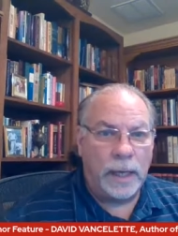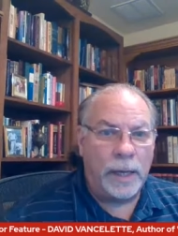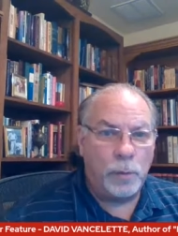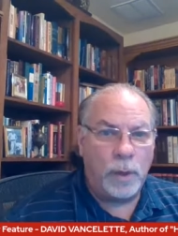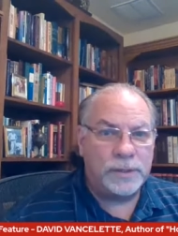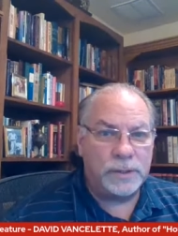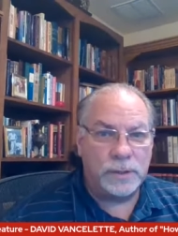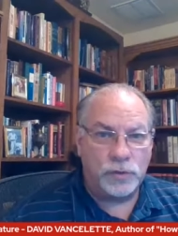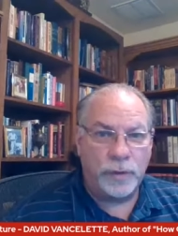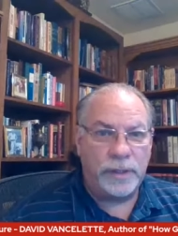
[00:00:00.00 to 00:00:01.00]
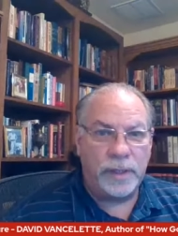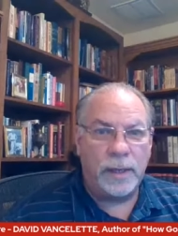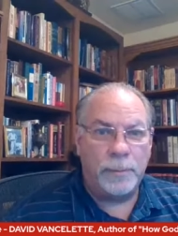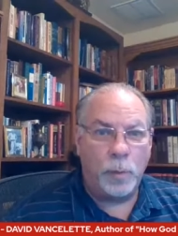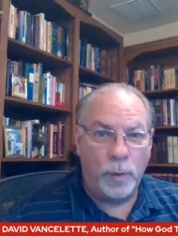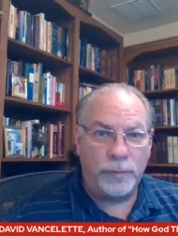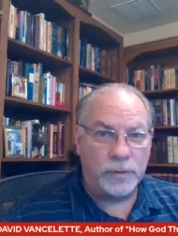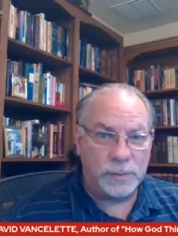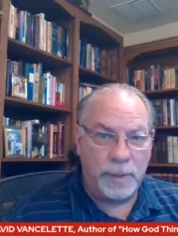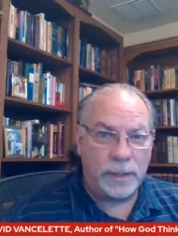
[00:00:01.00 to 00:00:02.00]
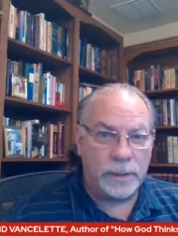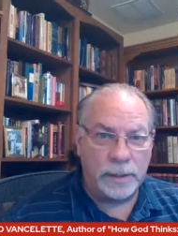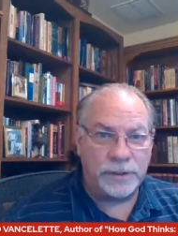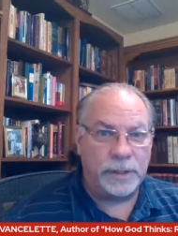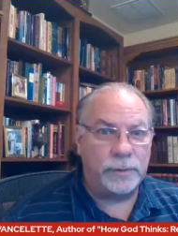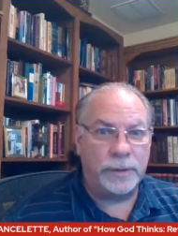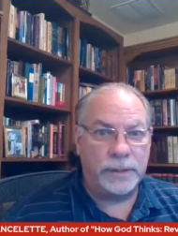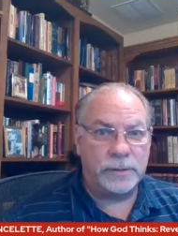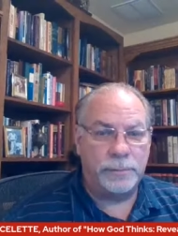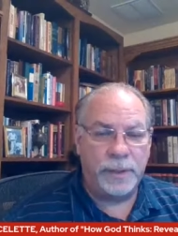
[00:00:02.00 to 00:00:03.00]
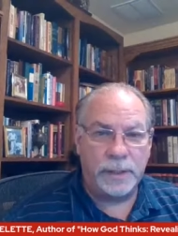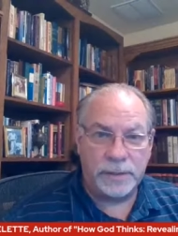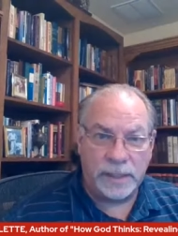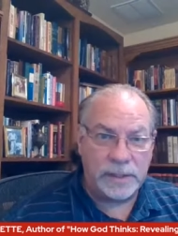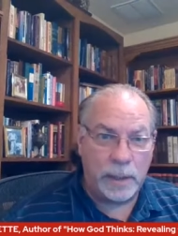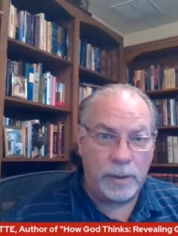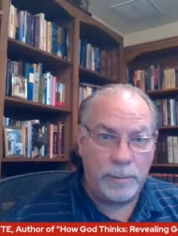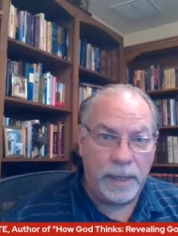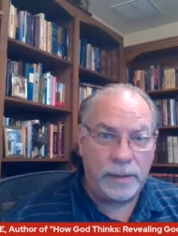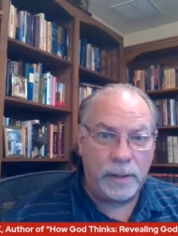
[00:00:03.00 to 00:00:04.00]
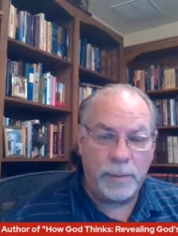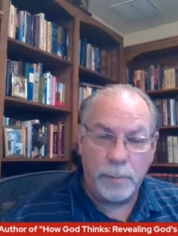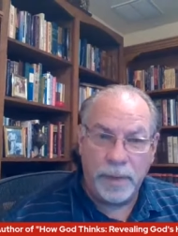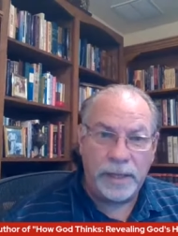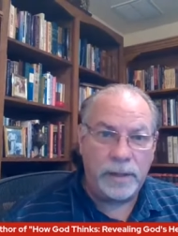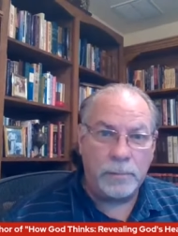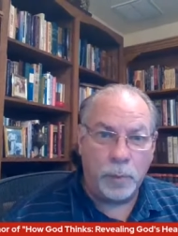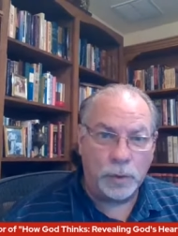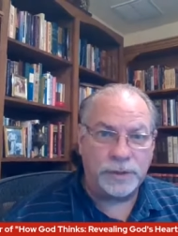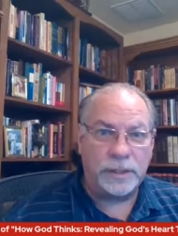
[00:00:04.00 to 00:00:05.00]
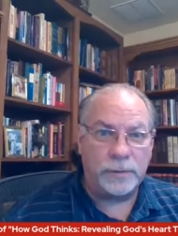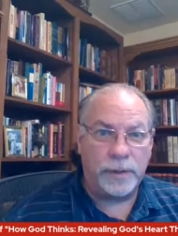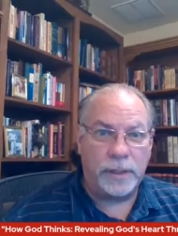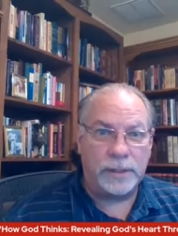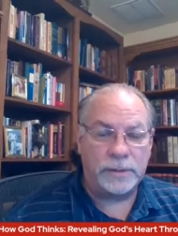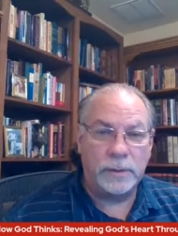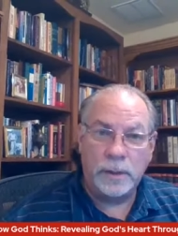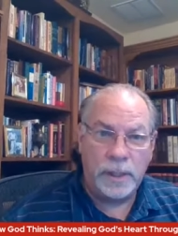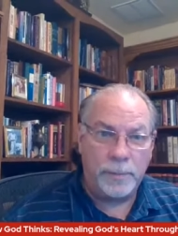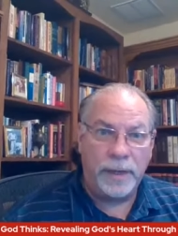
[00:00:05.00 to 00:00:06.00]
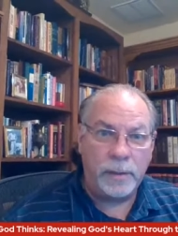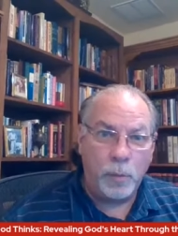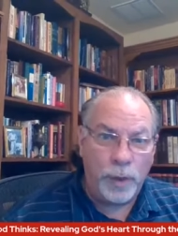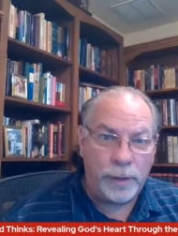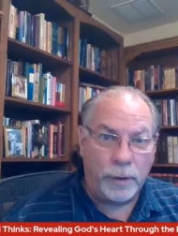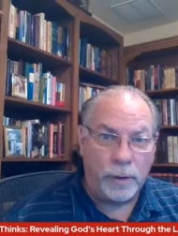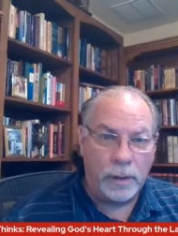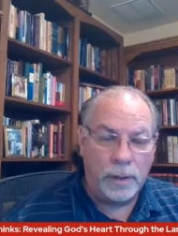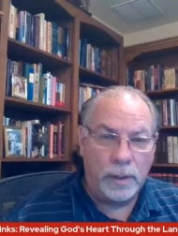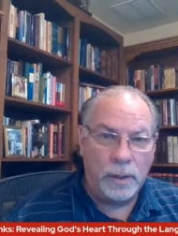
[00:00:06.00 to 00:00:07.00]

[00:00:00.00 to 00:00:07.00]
God wants us to treat them with respect and gentleness because that's how He made them. He made them more gentle than us, He made them weaker.